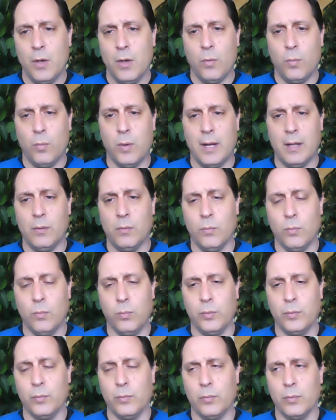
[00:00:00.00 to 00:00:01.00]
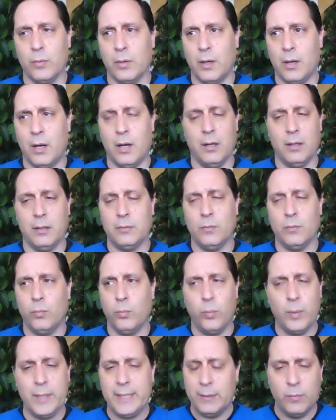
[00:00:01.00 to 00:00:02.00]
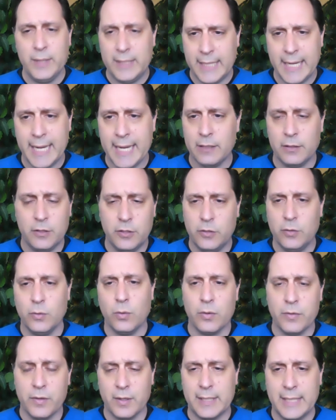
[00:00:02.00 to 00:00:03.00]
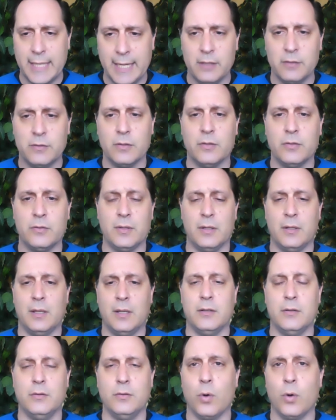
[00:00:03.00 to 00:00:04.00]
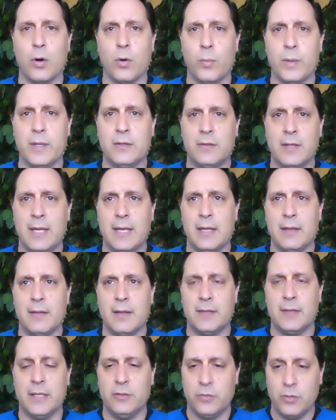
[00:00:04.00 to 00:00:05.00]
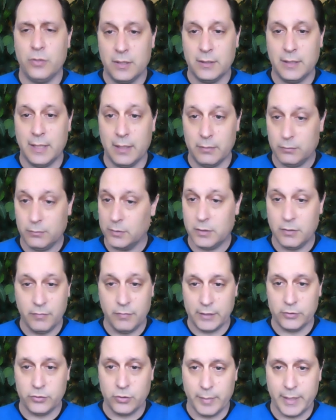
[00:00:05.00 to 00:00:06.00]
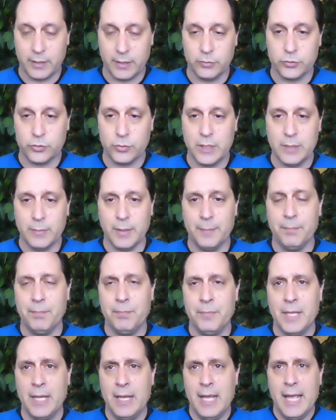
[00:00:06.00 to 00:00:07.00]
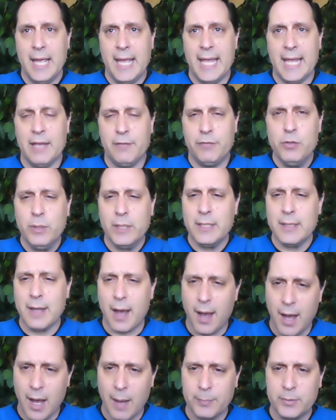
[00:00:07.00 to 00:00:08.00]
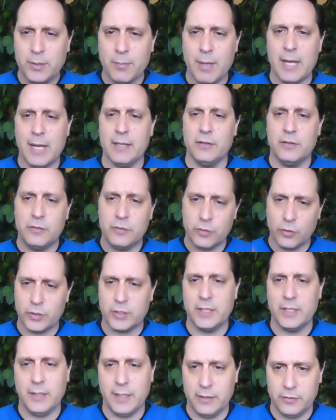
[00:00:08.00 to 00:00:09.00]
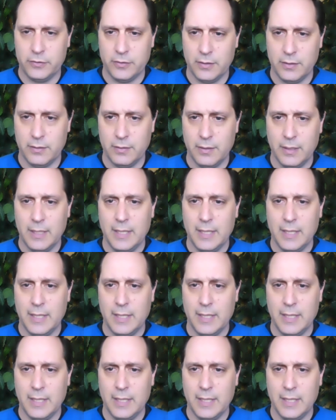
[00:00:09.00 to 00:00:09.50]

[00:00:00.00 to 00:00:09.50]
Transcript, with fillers: while we, we can't cure their cancers, uh, nor are we saying that they shouldn't get conventional medical treatment. If you can optimize circulation,